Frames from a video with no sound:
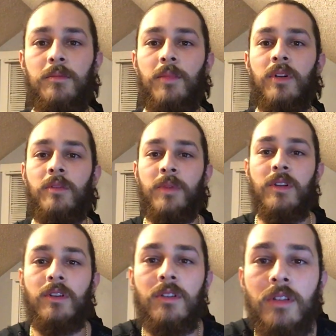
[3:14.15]
But
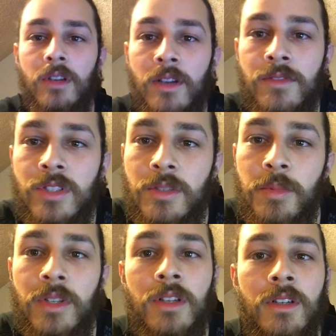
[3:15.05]
yeah, I've just
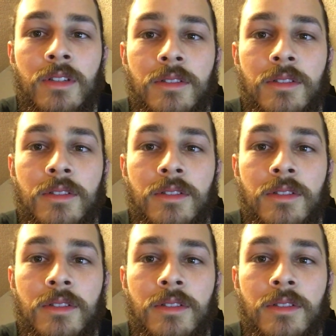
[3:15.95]
been